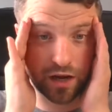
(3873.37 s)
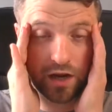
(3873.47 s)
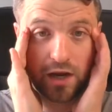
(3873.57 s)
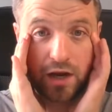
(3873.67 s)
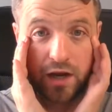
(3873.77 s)

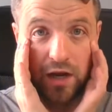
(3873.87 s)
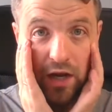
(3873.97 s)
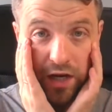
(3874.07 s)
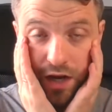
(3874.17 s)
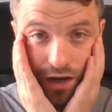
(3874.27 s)
I I,
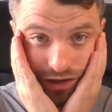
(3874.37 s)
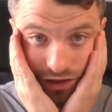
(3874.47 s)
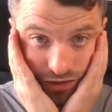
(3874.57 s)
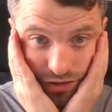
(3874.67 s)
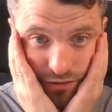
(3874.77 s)
I
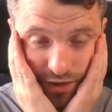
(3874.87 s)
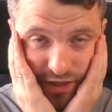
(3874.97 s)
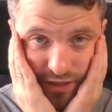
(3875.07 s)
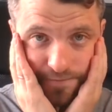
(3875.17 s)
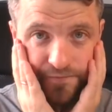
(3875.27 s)
can't do
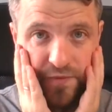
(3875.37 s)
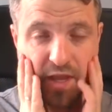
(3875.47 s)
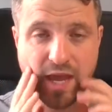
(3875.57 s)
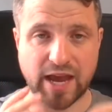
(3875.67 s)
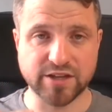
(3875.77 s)
this.
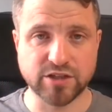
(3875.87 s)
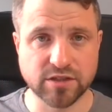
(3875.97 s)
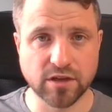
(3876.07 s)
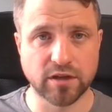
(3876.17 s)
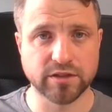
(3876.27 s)
As you
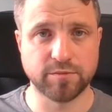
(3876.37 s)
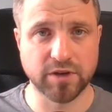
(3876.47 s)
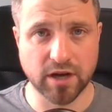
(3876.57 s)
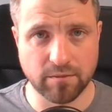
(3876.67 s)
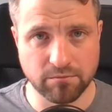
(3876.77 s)
start to
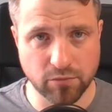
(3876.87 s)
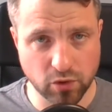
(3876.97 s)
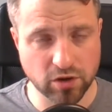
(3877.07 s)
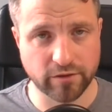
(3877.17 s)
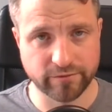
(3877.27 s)
become
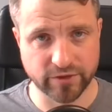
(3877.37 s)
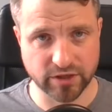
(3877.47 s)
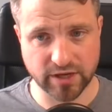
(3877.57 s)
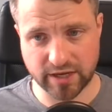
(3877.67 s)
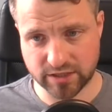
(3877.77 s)
more
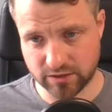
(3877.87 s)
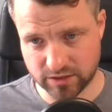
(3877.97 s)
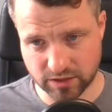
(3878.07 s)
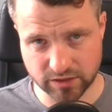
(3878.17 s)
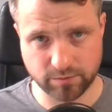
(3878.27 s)
confident, as you
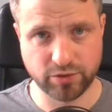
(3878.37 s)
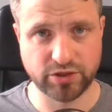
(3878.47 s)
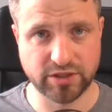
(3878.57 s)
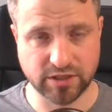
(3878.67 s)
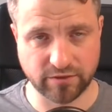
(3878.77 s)
start to
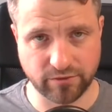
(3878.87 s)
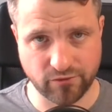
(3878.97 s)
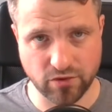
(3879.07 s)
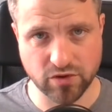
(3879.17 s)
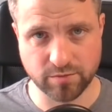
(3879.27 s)
push yourself
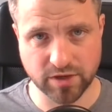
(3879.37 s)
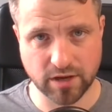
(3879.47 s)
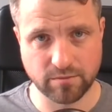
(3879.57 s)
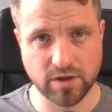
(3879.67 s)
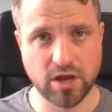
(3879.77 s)
through, you
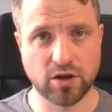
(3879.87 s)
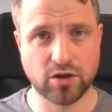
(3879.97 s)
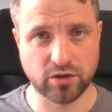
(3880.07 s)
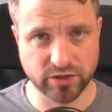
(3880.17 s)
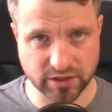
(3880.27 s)
become
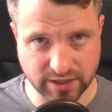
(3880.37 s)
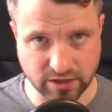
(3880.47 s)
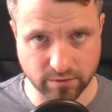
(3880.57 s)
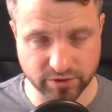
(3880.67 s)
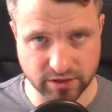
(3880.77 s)
consciously
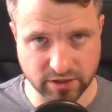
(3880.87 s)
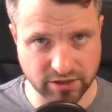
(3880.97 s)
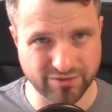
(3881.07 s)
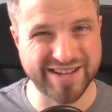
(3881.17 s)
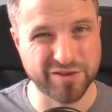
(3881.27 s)
competent.
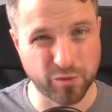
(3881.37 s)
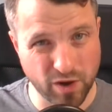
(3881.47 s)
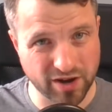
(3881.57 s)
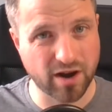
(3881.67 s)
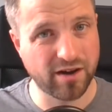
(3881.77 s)
You'll need to
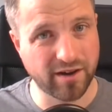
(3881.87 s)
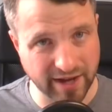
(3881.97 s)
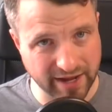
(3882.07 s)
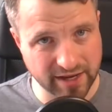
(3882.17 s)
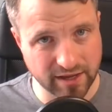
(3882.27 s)
work hard
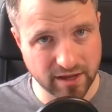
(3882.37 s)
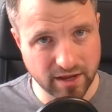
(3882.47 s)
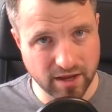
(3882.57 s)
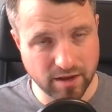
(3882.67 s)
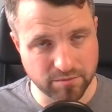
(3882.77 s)
at it,
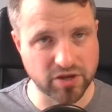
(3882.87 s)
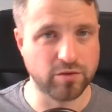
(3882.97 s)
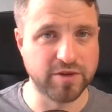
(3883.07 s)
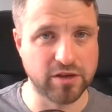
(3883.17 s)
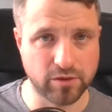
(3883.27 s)
but
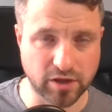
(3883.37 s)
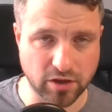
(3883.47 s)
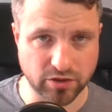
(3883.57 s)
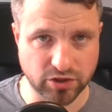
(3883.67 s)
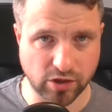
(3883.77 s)
you'll be doing a
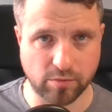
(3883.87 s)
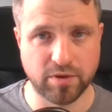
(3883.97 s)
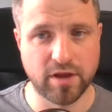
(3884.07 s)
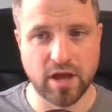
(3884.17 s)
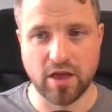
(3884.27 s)
good job.
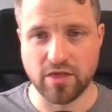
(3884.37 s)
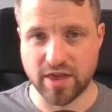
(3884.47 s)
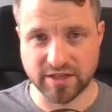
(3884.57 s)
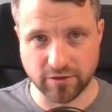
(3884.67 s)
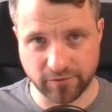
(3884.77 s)

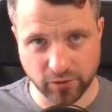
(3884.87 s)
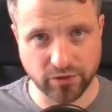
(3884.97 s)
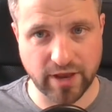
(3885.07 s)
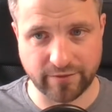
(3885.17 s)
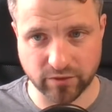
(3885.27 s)
There's the
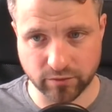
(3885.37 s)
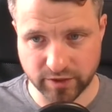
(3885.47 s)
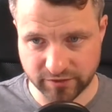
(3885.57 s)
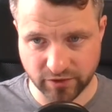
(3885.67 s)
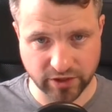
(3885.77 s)
fourth level,
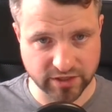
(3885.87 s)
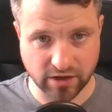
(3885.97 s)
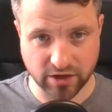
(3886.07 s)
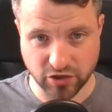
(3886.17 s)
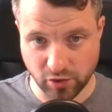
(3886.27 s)
which
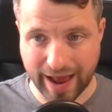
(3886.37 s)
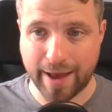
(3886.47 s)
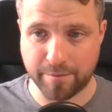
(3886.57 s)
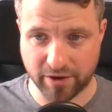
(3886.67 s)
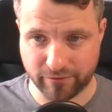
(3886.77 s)
Vonatar, you're
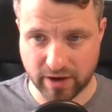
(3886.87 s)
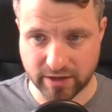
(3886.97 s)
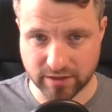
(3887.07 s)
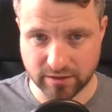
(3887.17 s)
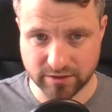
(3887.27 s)
at, my
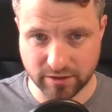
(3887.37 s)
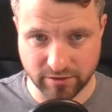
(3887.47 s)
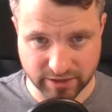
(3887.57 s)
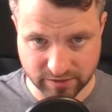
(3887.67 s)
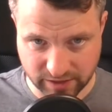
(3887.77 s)
friend. So
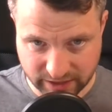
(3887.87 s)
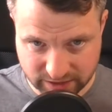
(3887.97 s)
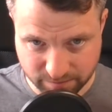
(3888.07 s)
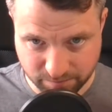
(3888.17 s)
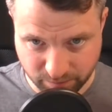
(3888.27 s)
let's
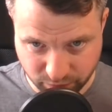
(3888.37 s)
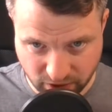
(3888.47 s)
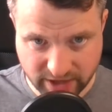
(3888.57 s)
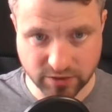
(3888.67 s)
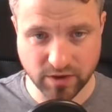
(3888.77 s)
let's
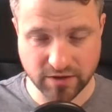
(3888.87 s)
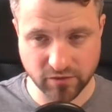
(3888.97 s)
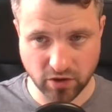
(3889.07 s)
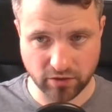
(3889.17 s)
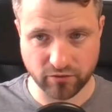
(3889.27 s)
praise where
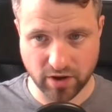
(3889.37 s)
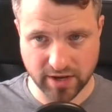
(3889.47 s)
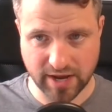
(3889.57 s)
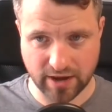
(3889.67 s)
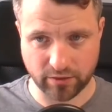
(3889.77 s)
you've got
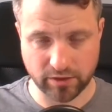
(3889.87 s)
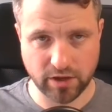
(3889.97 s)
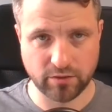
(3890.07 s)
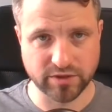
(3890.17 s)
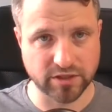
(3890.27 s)
right now,
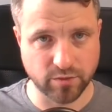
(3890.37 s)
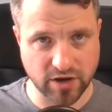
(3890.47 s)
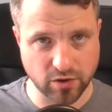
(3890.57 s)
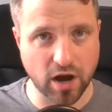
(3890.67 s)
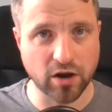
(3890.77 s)
which is where
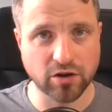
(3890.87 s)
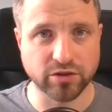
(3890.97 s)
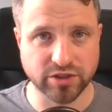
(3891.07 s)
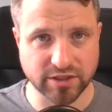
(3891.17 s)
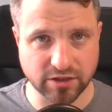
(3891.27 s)
you're
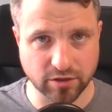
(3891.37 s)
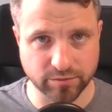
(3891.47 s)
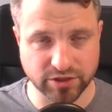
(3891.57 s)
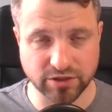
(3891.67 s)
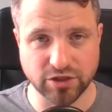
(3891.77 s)
unconsciously
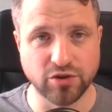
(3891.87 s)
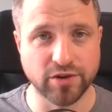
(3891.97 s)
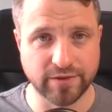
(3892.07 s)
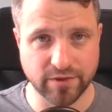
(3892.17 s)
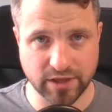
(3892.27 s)
competent. You're
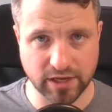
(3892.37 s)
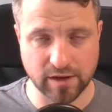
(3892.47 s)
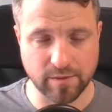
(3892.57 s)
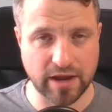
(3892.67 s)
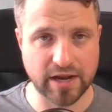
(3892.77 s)
not even
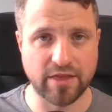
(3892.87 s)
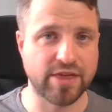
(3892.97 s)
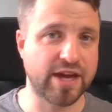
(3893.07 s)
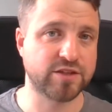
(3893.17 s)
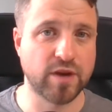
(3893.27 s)
thinking about it. And
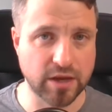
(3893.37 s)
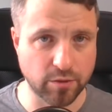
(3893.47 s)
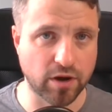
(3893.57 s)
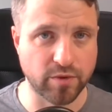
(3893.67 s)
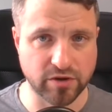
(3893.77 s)
that's where
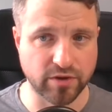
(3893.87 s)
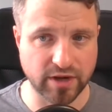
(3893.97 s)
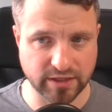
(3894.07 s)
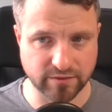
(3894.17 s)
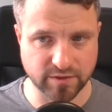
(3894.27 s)
you are when you're a
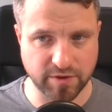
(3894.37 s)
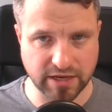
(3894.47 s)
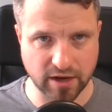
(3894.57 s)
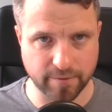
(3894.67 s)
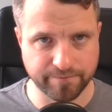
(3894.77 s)
native
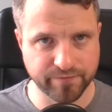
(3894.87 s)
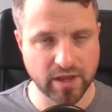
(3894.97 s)
speaker.